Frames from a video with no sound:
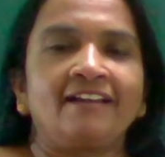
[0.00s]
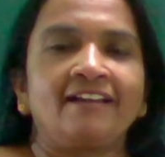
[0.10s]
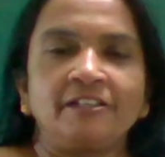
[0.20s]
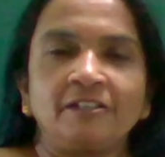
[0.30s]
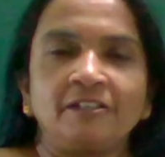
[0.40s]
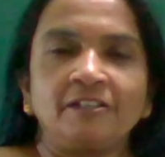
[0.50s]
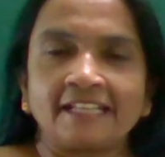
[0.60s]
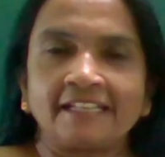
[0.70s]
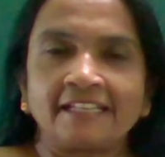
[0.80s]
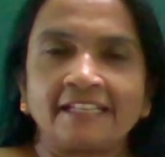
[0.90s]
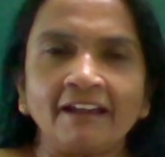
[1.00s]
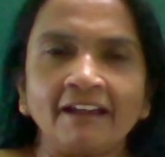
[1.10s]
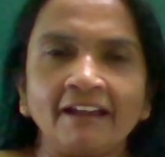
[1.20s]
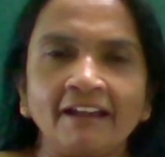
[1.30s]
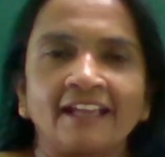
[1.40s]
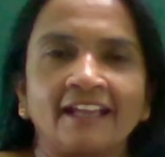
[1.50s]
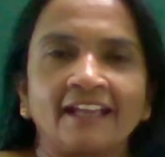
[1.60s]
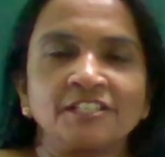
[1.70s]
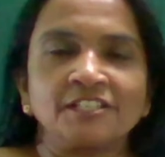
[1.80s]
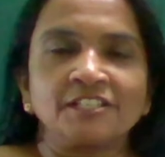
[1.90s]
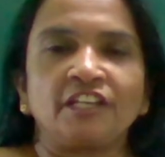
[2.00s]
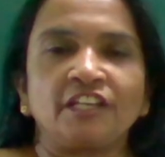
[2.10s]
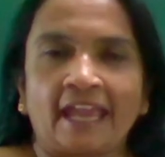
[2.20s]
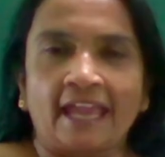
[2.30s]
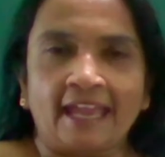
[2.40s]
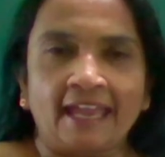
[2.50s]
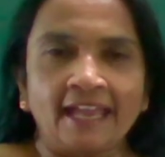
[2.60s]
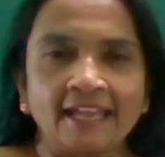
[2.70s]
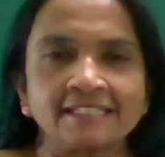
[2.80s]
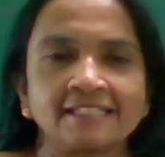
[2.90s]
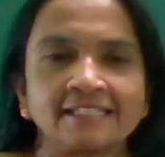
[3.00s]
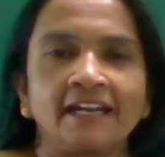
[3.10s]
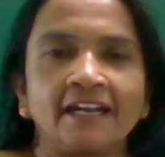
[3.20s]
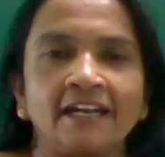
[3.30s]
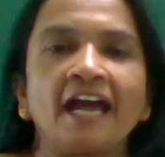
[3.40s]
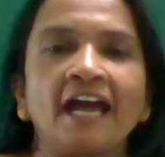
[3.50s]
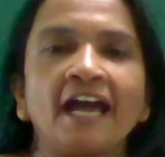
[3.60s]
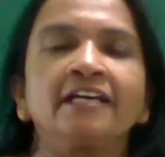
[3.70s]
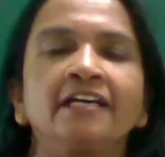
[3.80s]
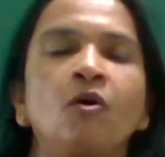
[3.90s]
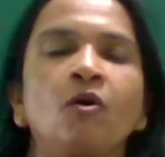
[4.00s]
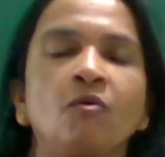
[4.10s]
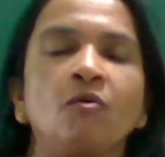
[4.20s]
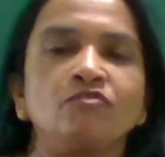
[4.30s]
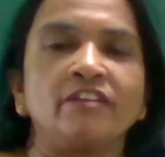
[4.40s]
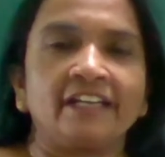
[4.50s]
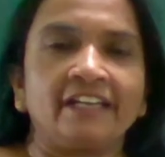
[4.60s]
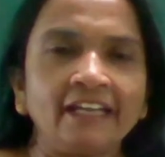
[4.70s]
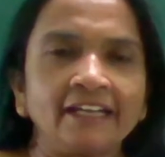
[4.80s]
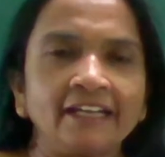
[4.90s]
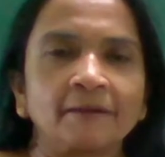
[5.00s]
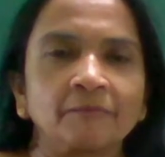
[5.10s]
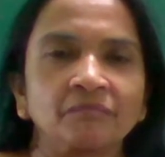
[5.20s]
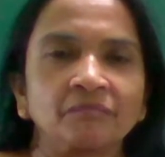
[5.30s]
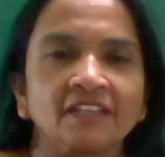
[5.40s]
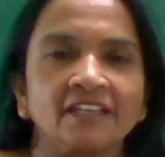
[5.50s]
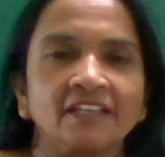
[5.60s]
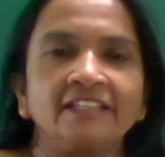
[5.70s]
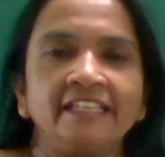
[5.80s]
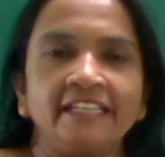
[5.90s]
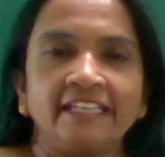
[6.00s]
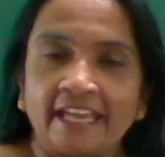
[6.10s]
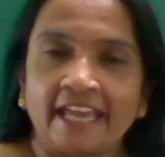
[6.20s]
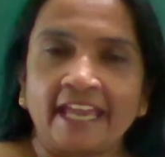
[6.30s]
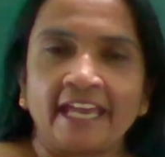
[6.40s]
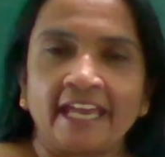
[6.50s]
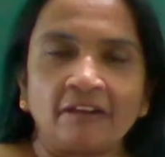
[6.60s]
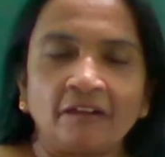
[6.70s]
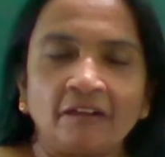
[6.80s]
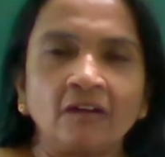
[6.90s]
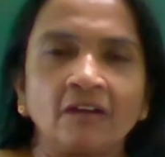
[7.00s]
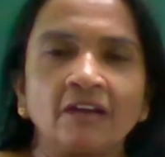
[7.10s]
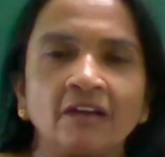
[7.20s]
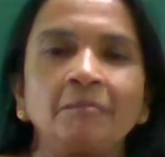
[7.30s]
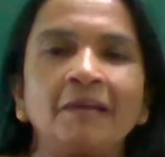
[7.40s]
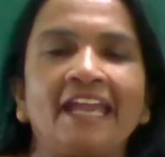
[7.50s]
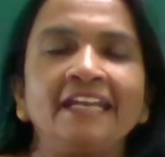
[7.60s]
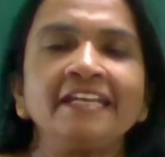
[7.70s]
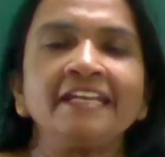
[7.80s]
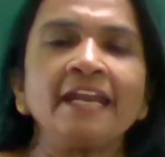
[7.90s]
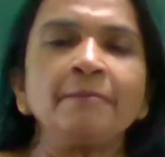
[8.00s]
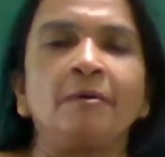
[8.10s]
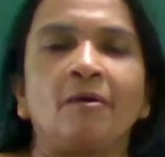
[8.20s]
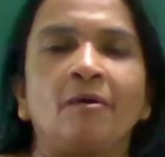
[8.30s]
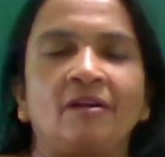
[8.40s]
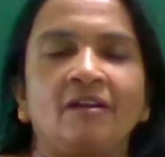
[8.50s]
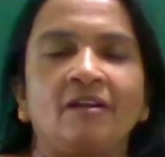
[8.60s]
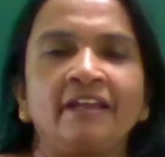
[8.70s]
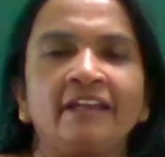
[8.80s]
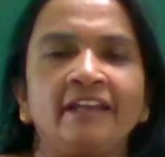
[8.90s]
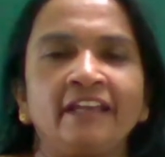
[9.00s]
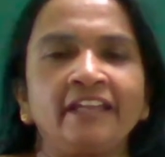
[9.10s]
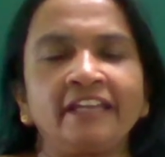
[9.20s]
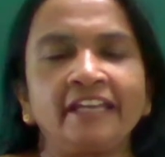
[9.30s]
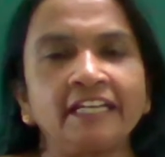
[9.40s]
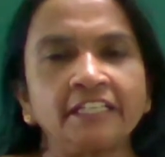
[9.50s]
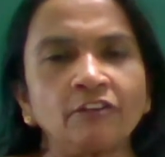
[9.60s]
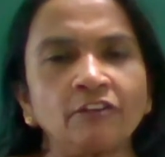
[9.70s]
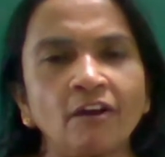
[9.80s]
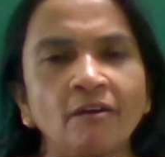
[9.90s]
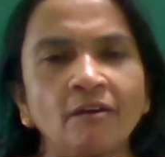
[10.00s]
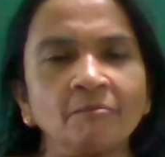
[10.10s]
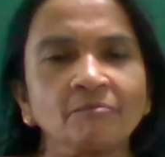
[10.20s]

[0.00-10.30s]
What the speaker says: Did you understand that one? She has done her homework. They have played netball. Here negative form.